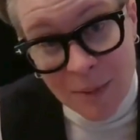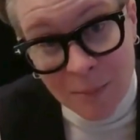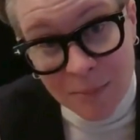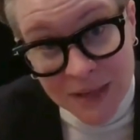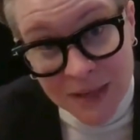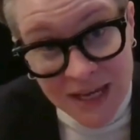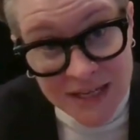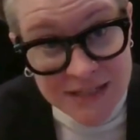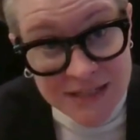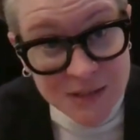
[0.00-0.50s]

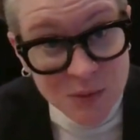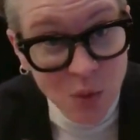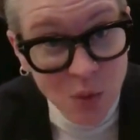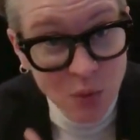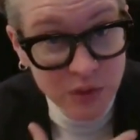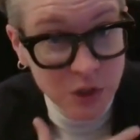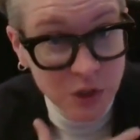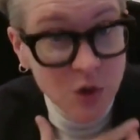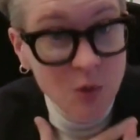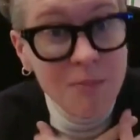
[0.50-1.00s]
But
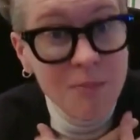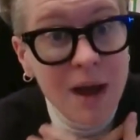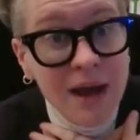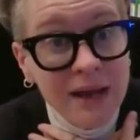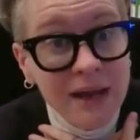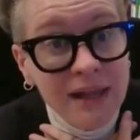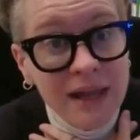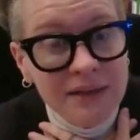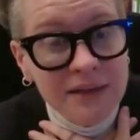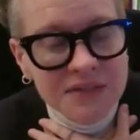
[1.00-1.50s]
because,
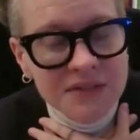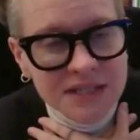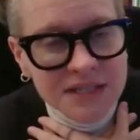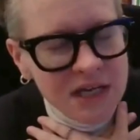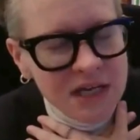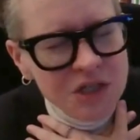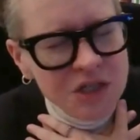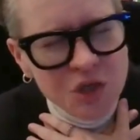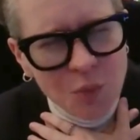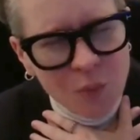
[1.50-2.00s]
my life
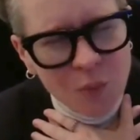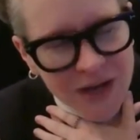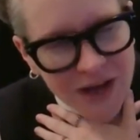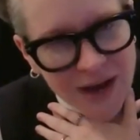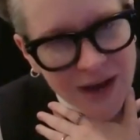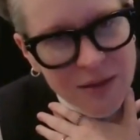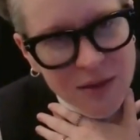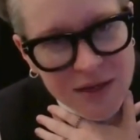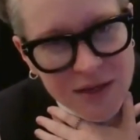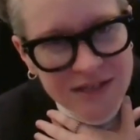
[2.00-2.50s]
stage or what
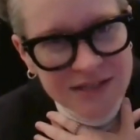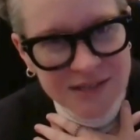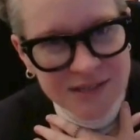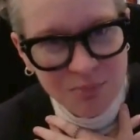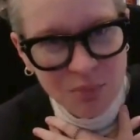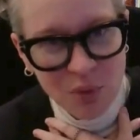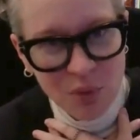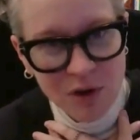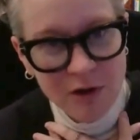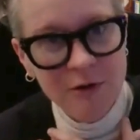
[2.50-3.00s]
I think
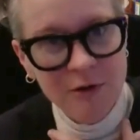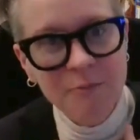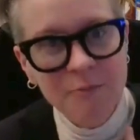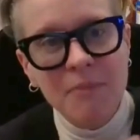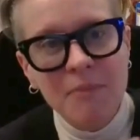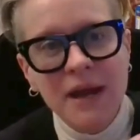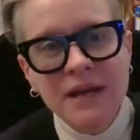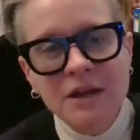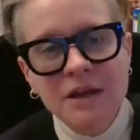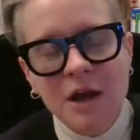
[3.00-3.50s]
is
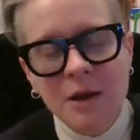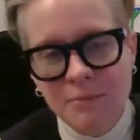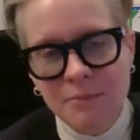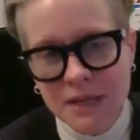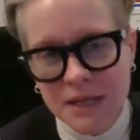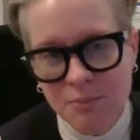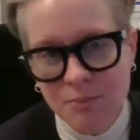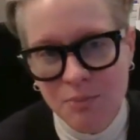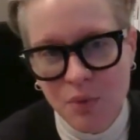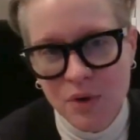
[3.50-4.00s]
important might
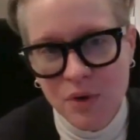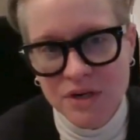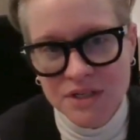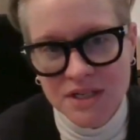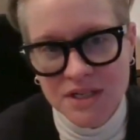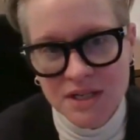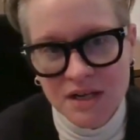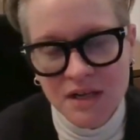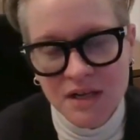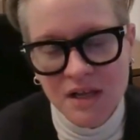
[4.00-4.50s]
not be
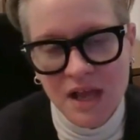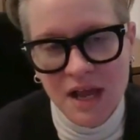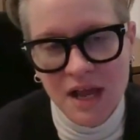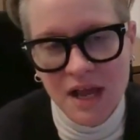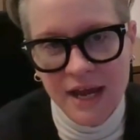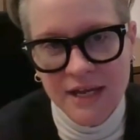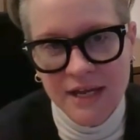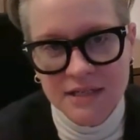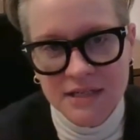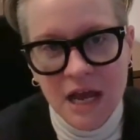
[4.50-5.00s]
important to the
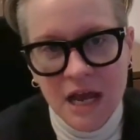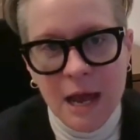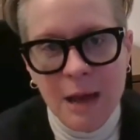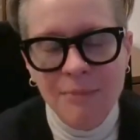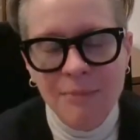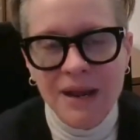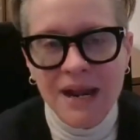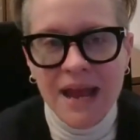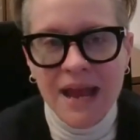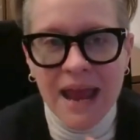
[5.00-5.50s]
client.
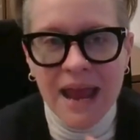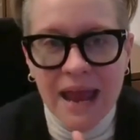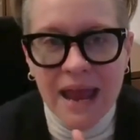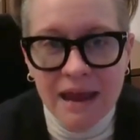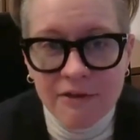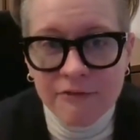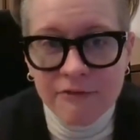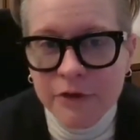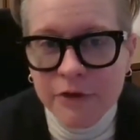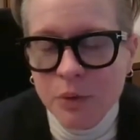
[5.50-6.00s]
But
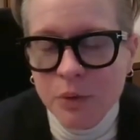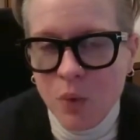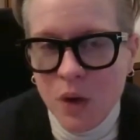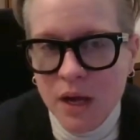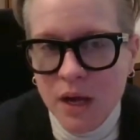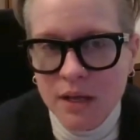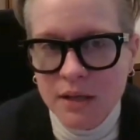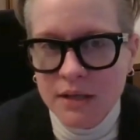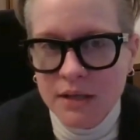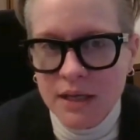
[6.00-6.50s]

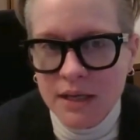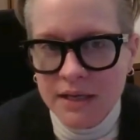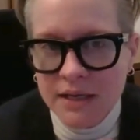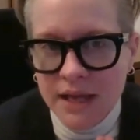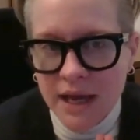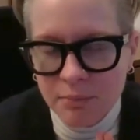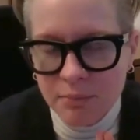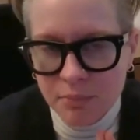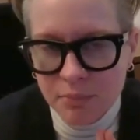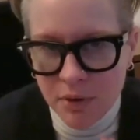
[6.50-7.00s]
everyone
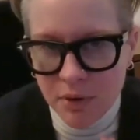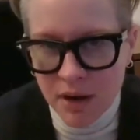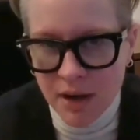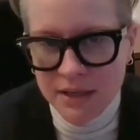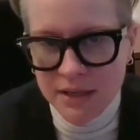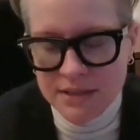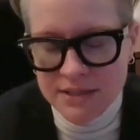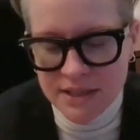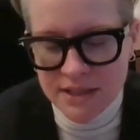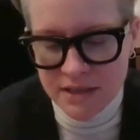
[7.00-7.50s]
can get
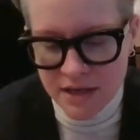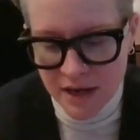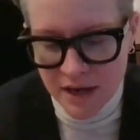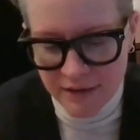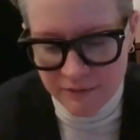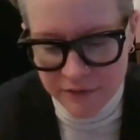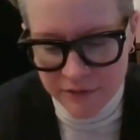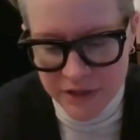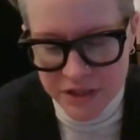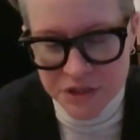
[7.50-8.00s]
products and